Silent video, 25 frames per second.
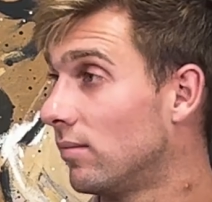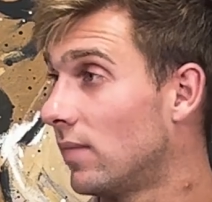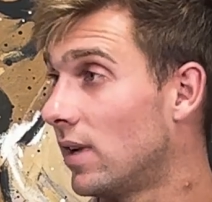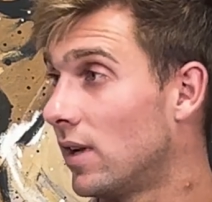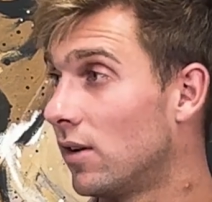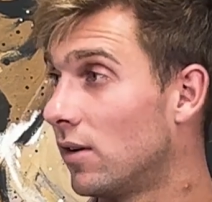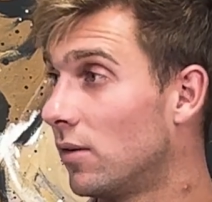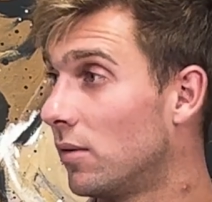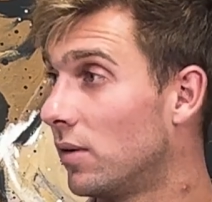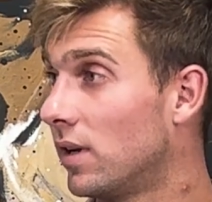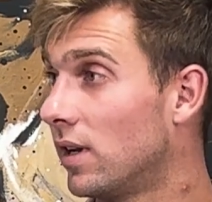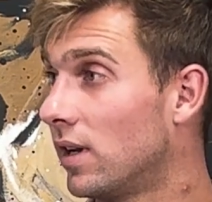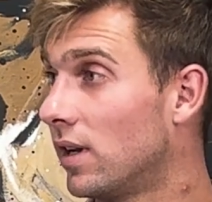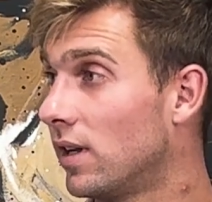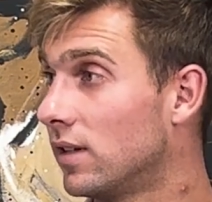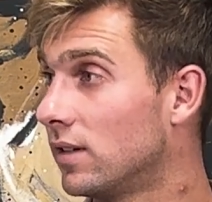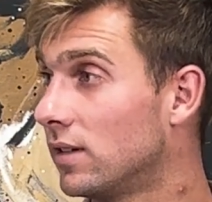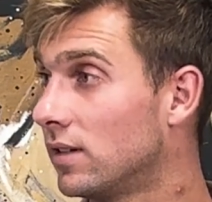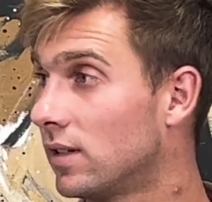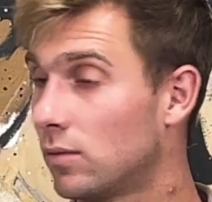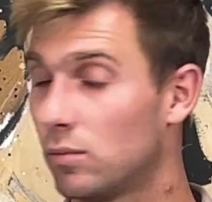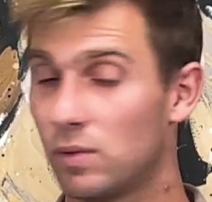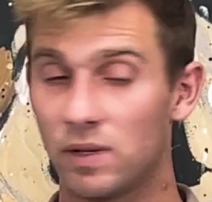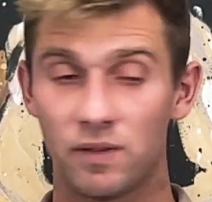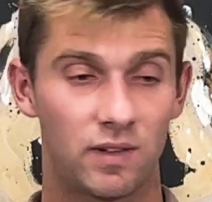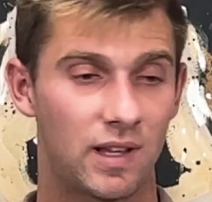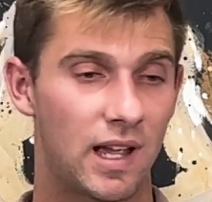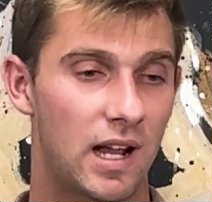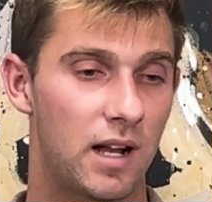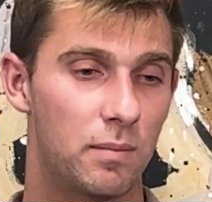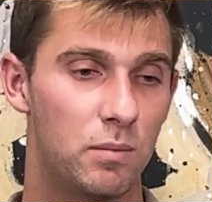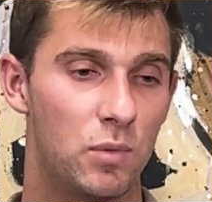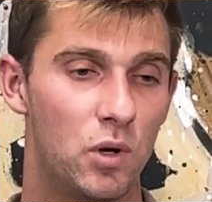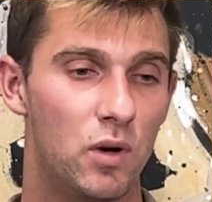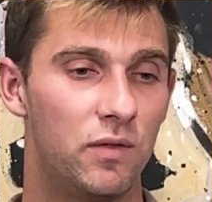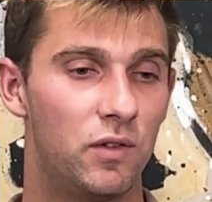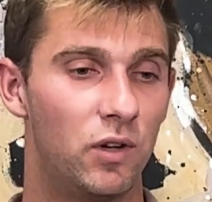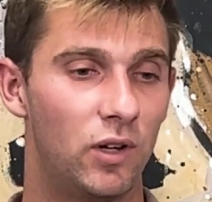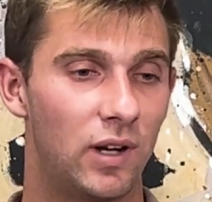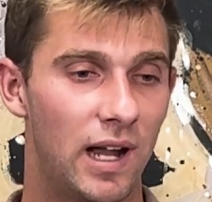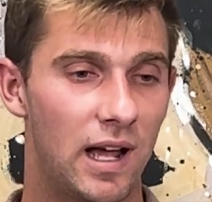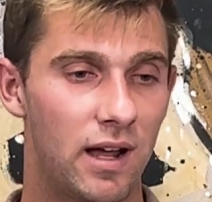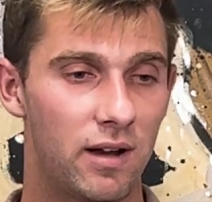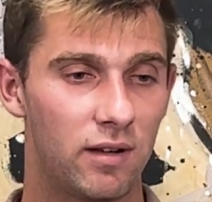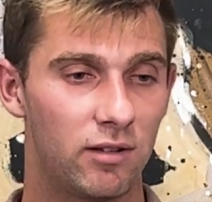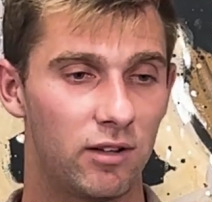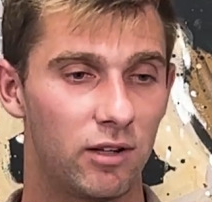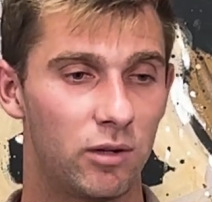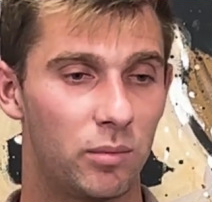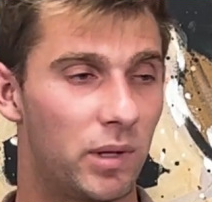I don't know what it is. We've kind of moved around
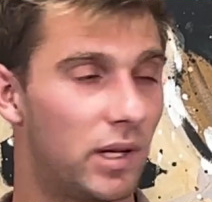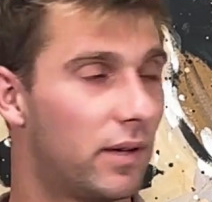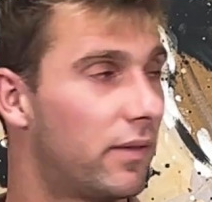a little bit.